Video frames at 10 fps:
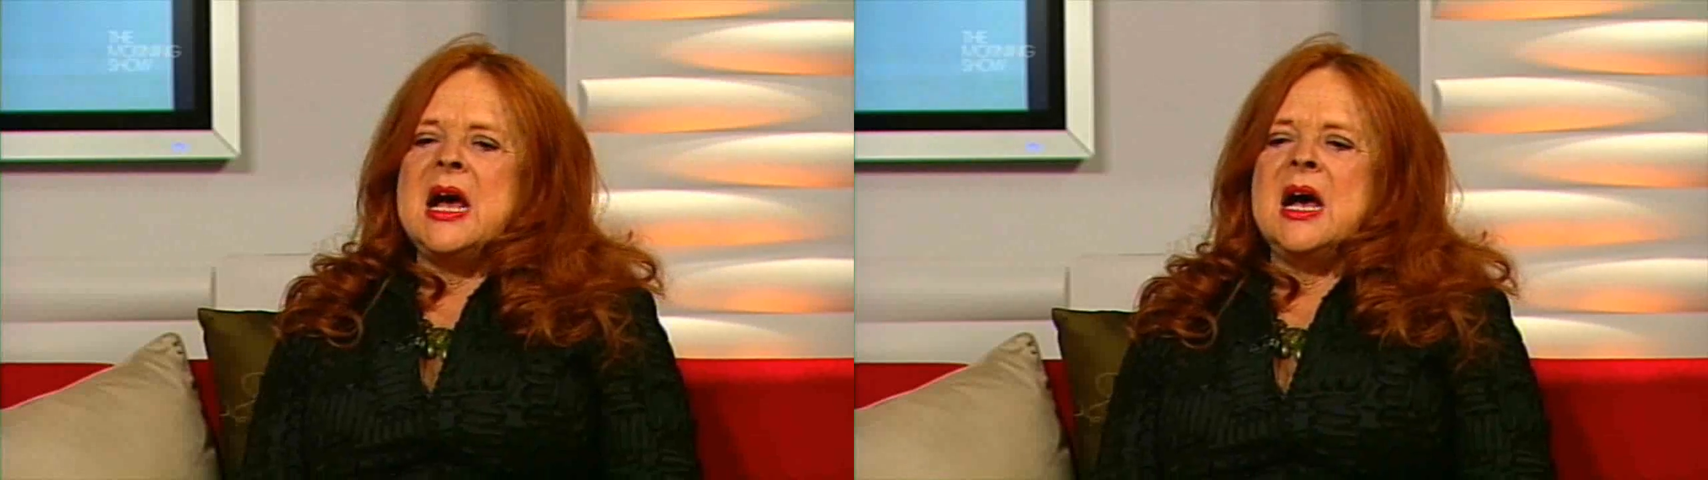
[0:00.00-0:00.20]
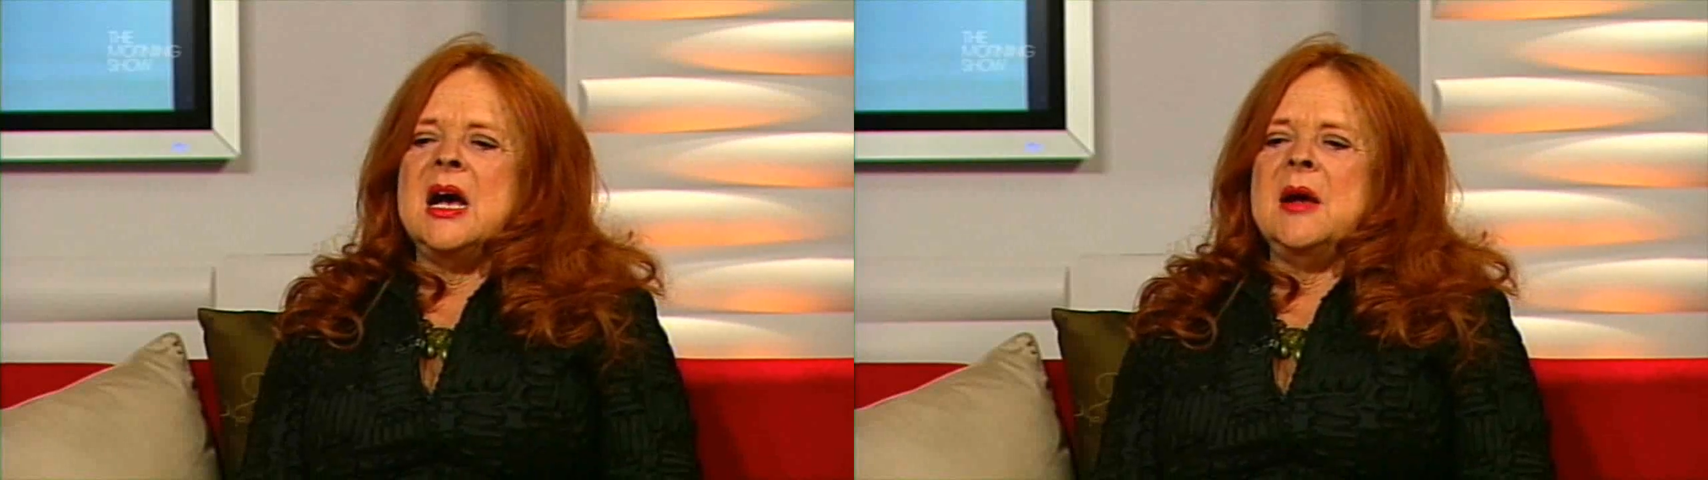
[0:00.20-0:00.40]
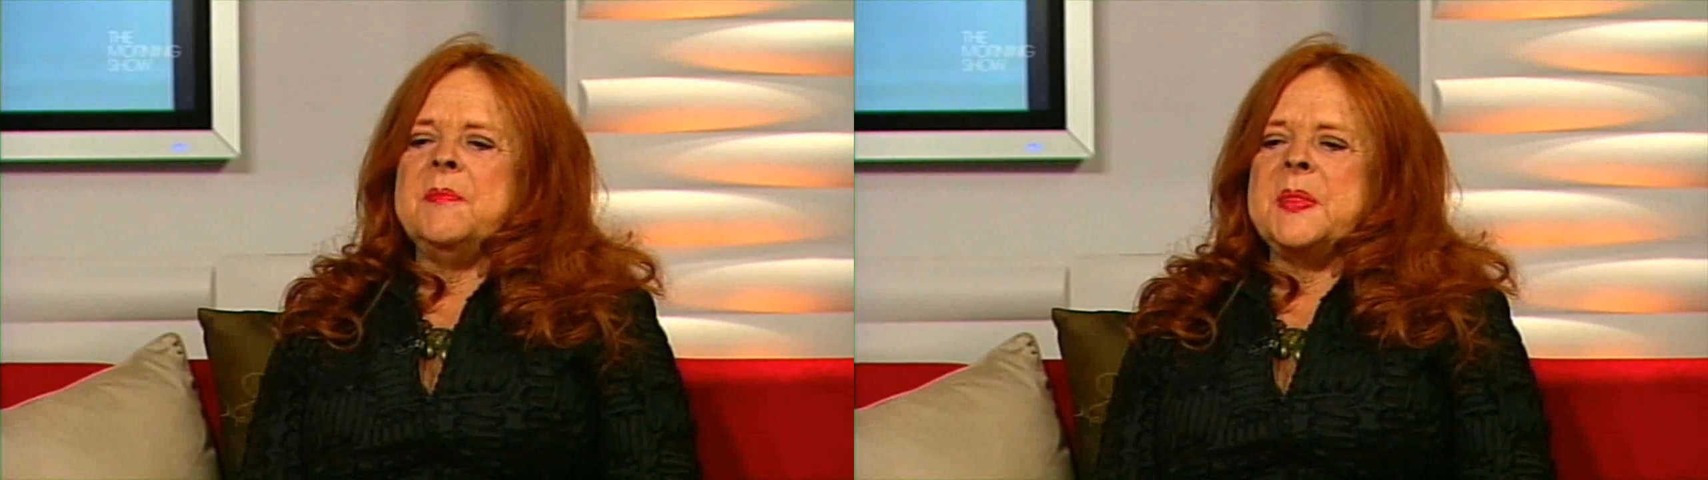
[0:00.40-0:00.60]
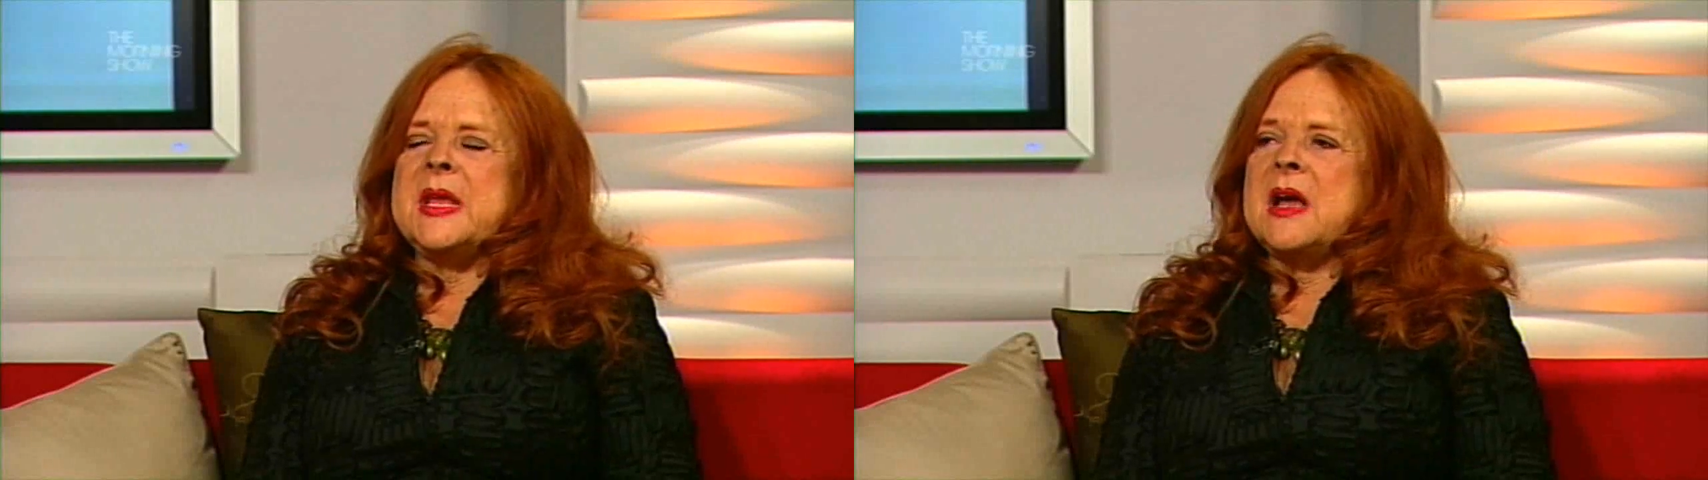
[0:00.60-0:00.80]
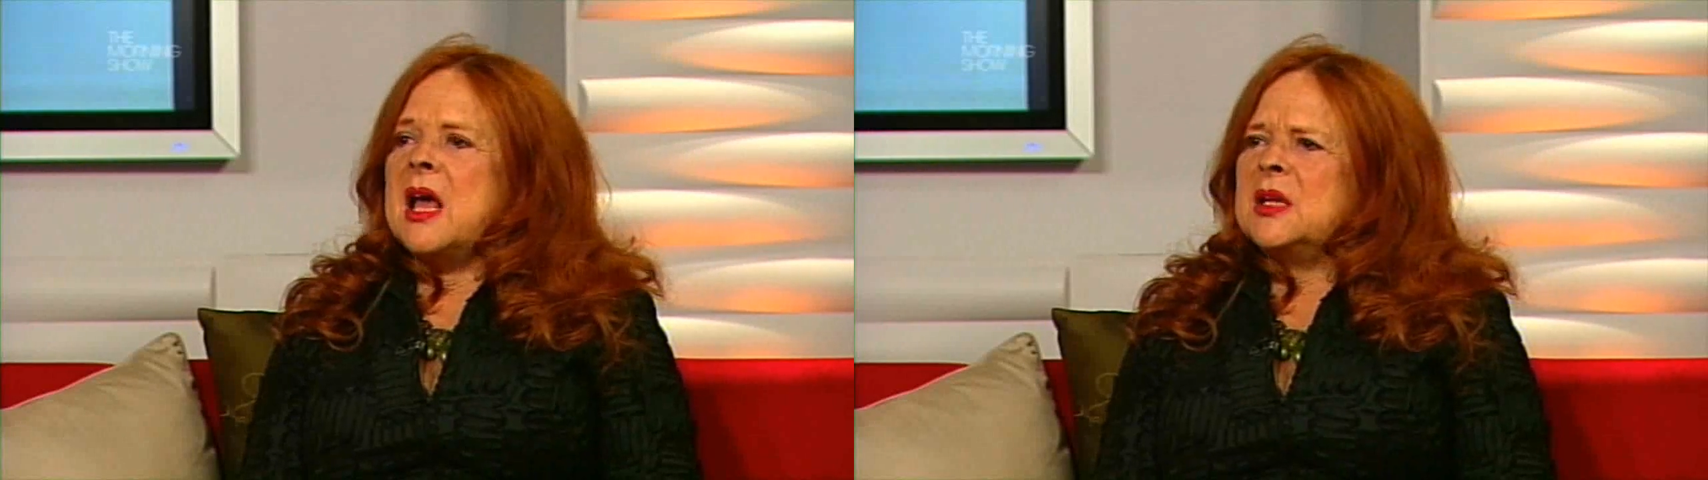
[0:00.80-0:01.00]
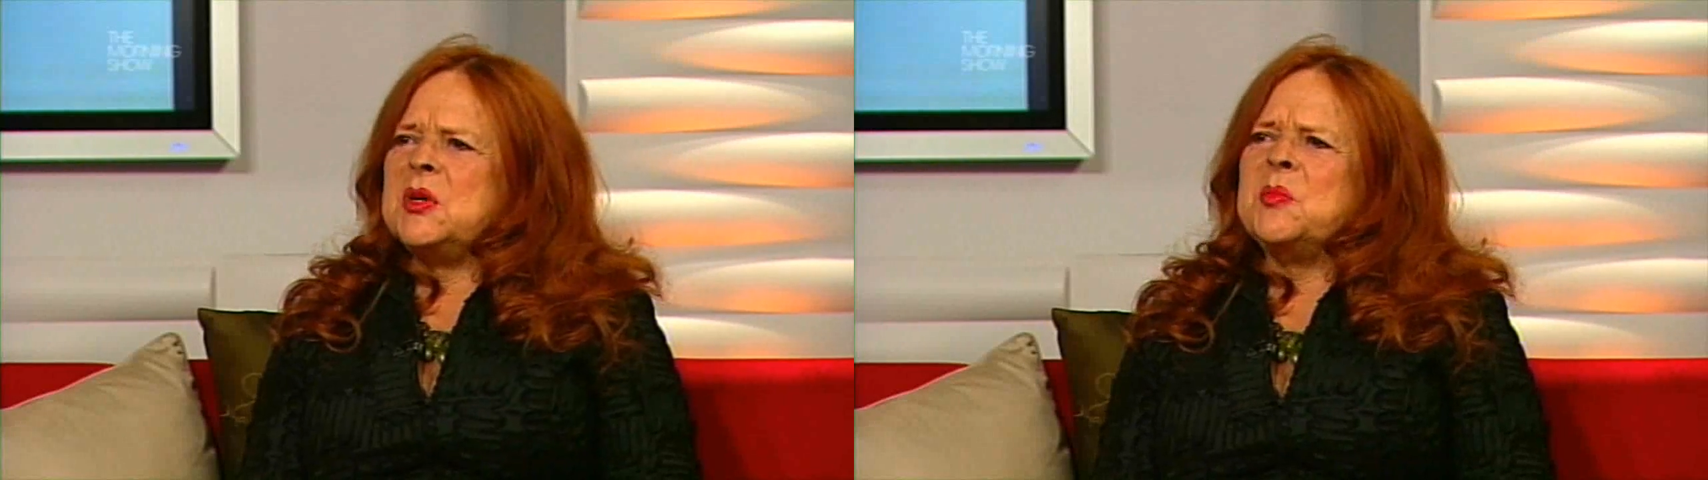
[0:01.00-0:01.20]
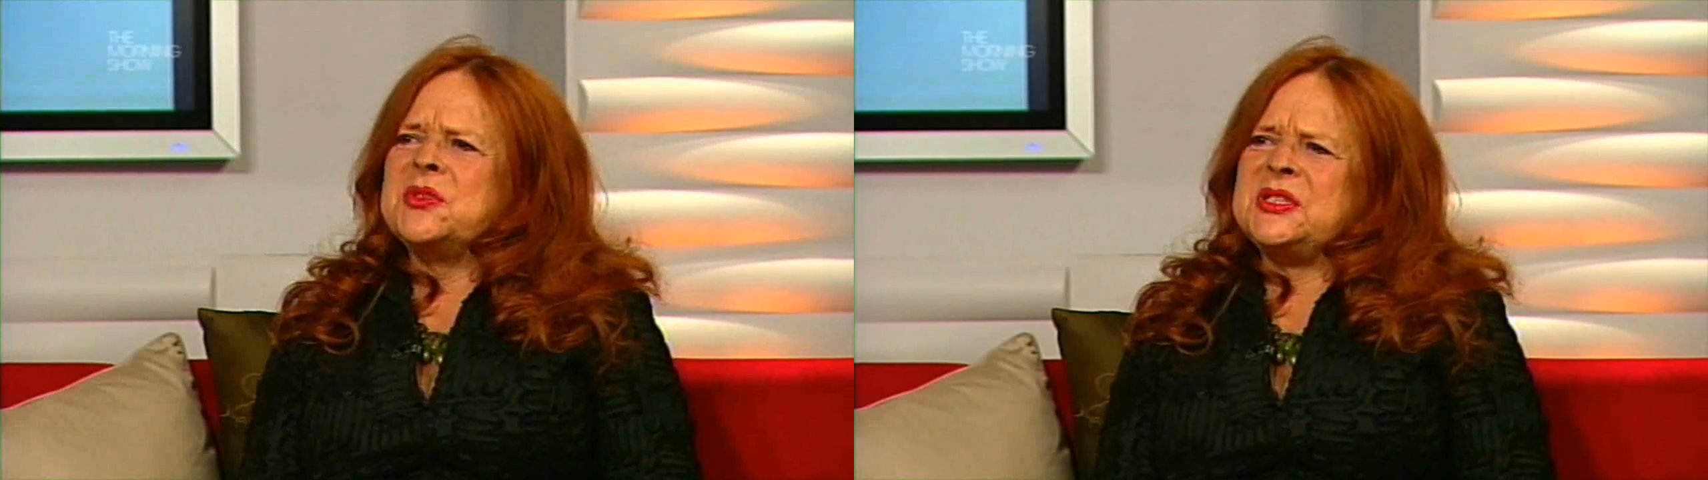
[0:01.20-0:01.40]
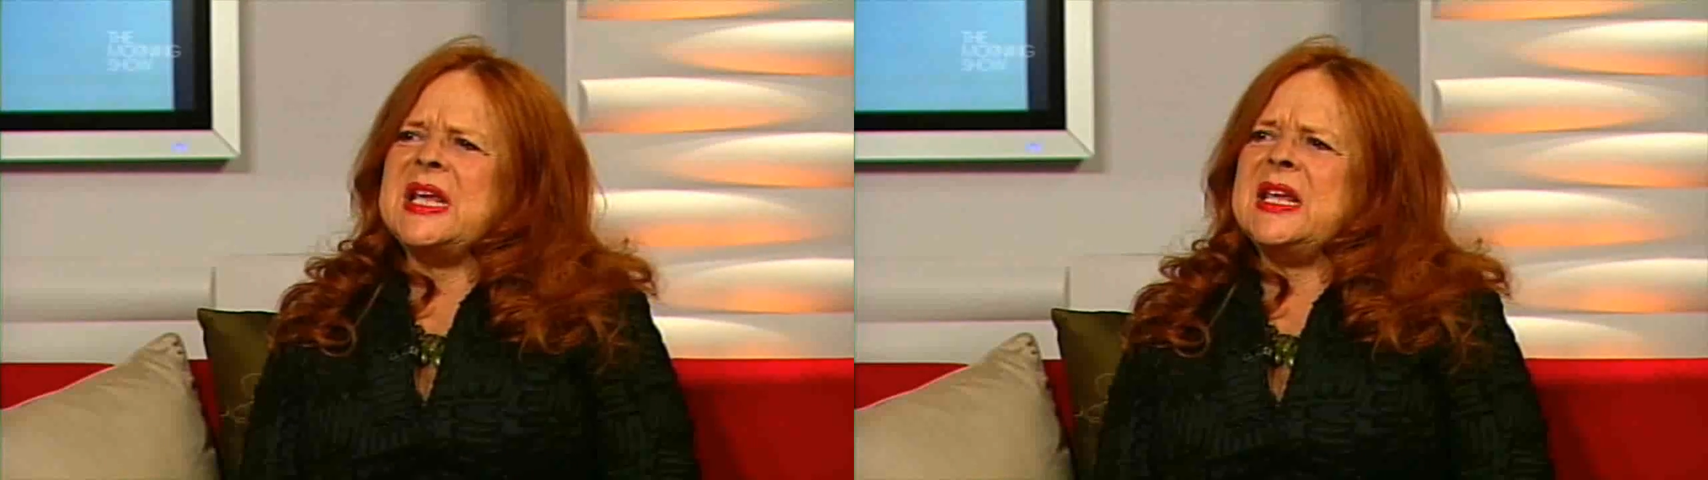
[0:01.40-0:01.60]
um, Hollywood
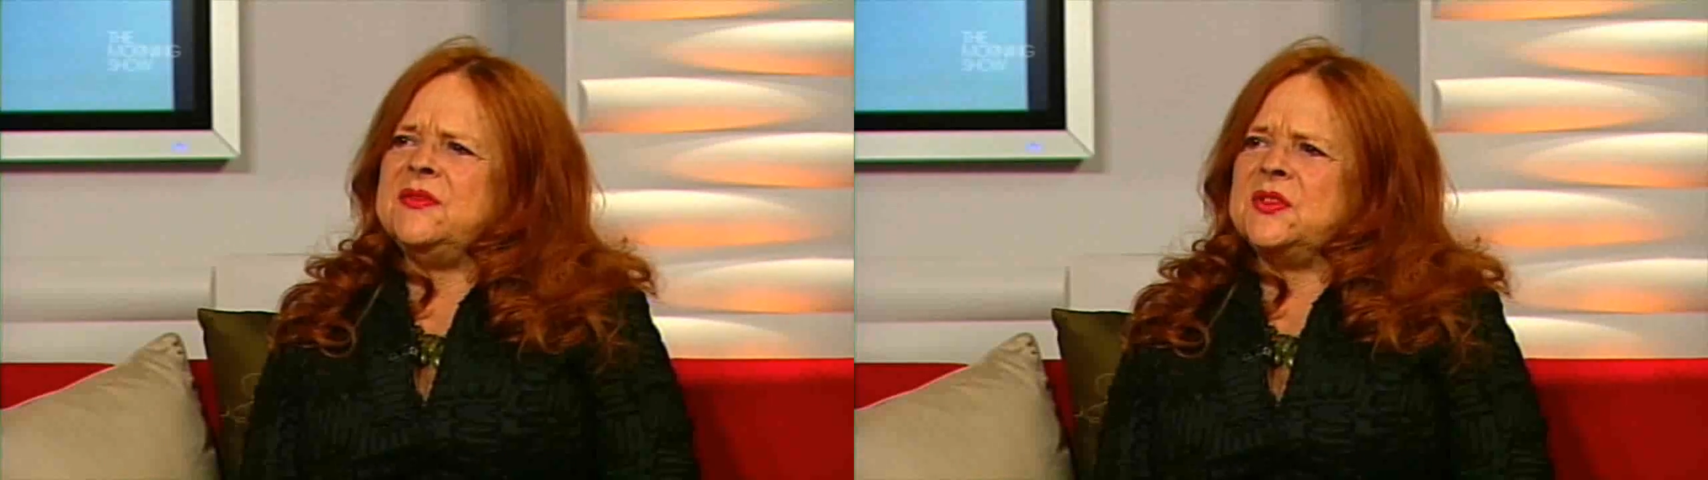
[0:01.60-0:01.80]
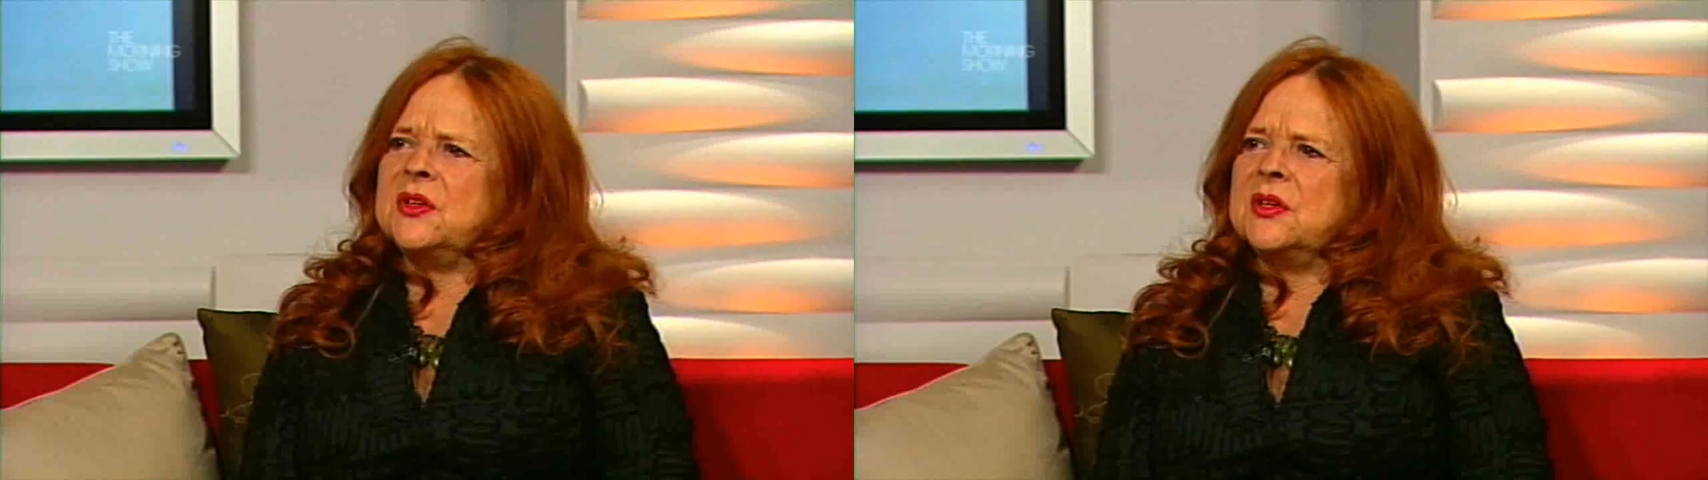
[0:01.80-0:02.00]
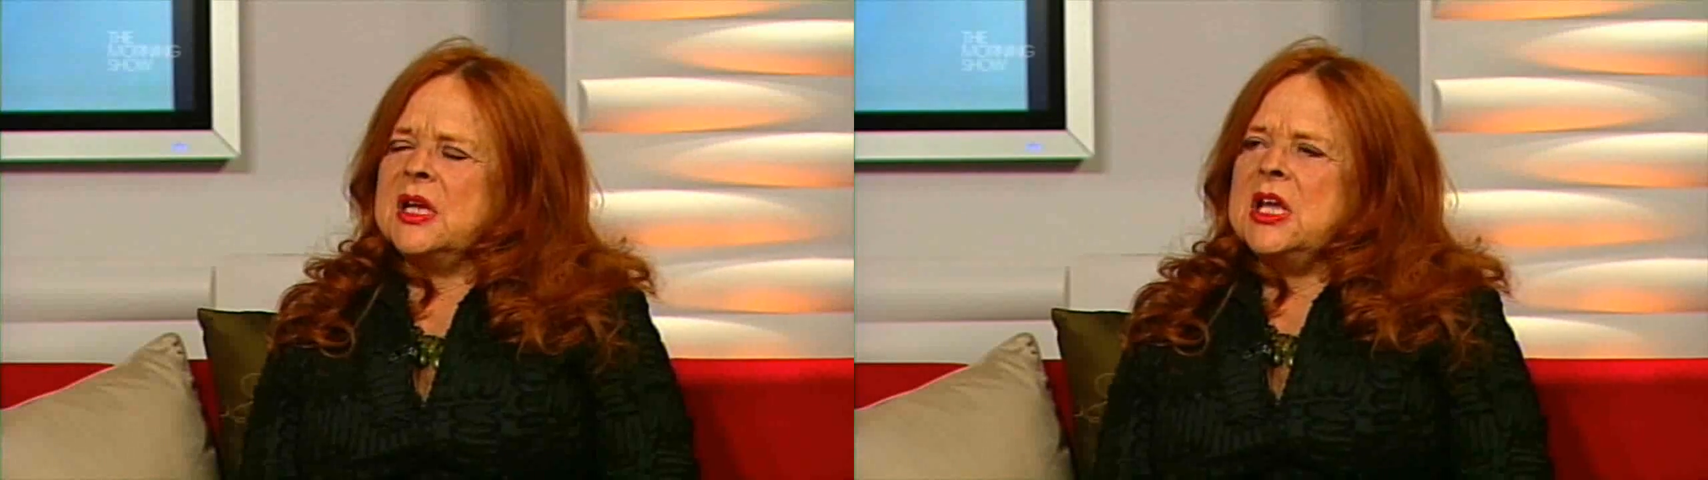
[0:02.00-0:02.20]
almost saved her.